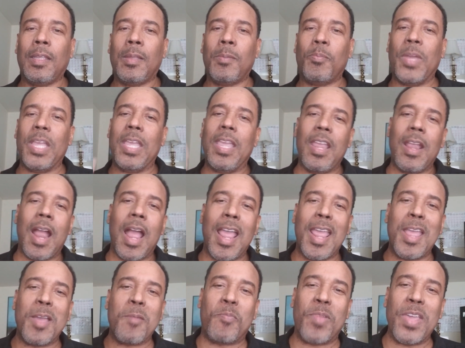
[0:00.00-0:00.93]
But here
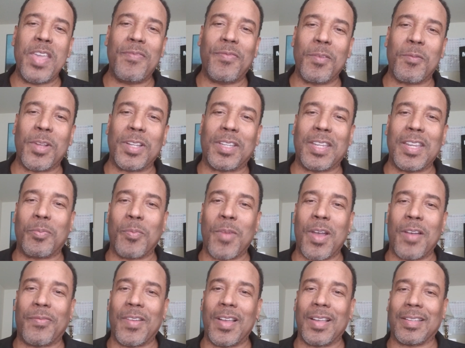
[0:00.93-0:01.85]
I am beefing with these
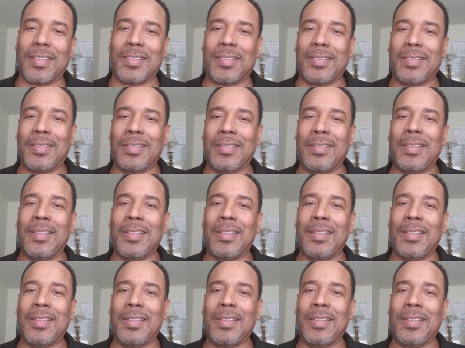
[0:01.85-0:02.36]
motherfuckers.